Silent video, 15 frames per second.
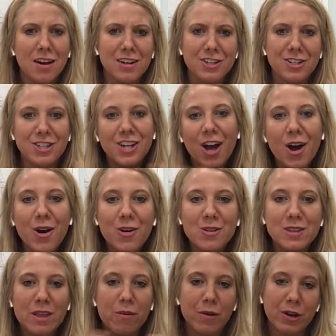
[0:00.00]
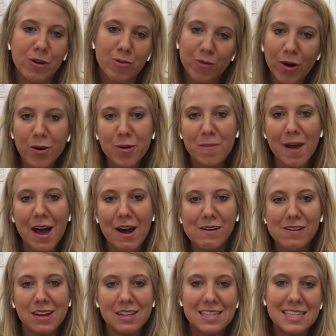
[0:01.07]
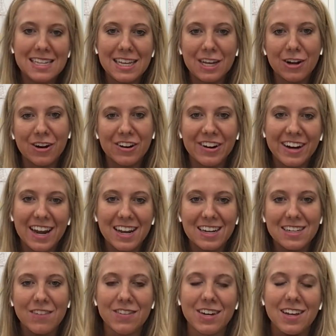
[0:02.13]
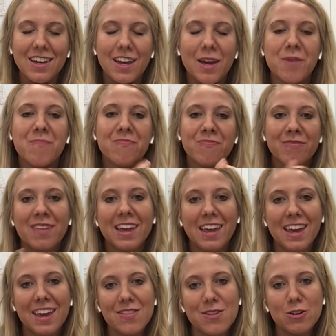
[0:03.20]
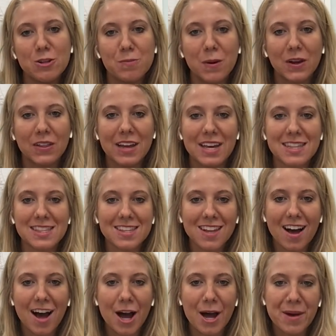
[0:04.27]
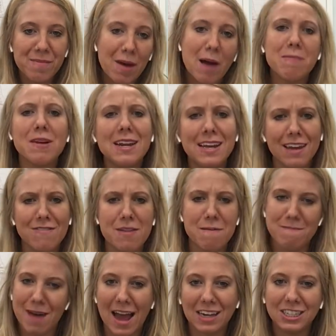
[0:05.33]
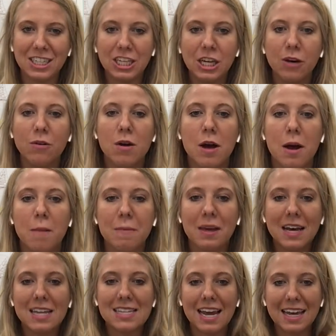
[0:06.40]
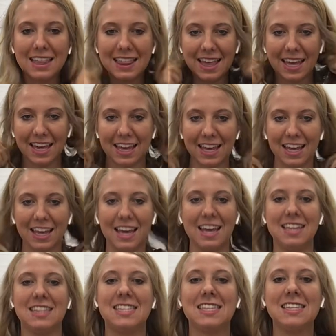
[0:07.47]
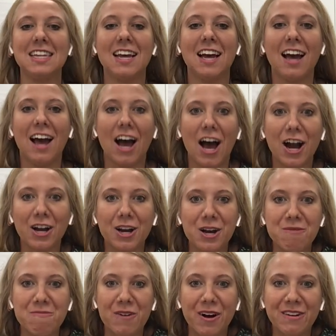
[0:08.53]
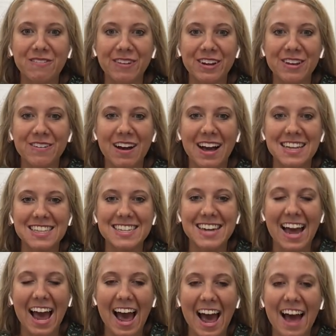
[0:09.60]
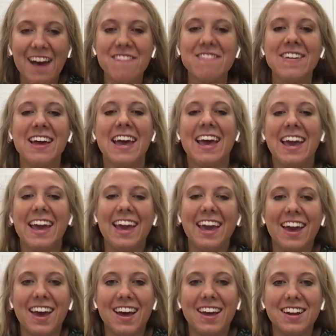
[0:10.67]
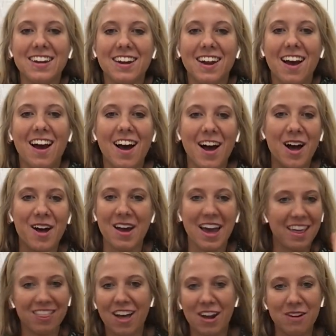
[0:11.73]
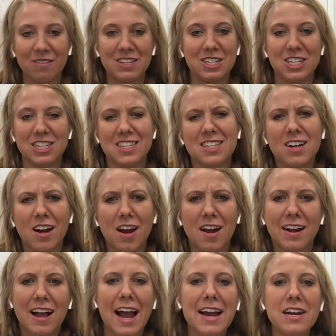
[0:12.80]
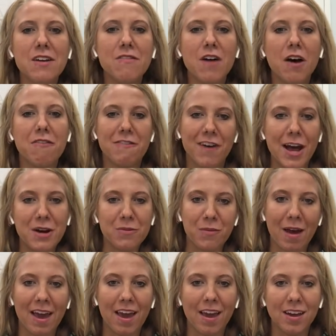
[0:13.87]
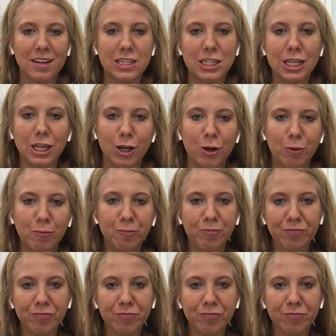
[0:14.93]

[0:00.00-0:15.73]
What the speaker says: chose and what you wrote about and see your creativity in those booklets. I'm going to give them back to you because I think it's a good book for you guys to have, and I thought it was just kind of a fun way to